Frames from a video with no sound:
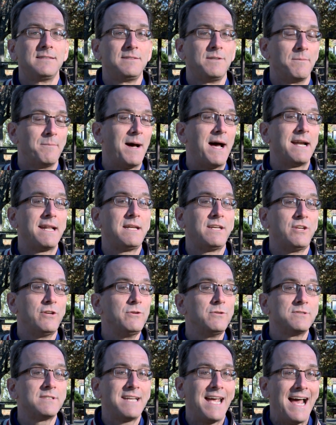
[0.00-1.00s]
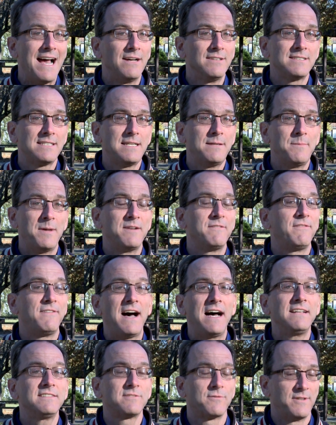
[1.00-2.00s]
your body use calcium and
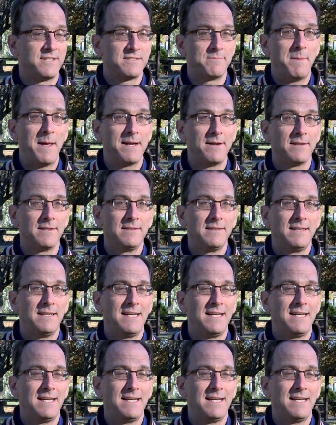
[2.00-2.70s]
phosphorus better.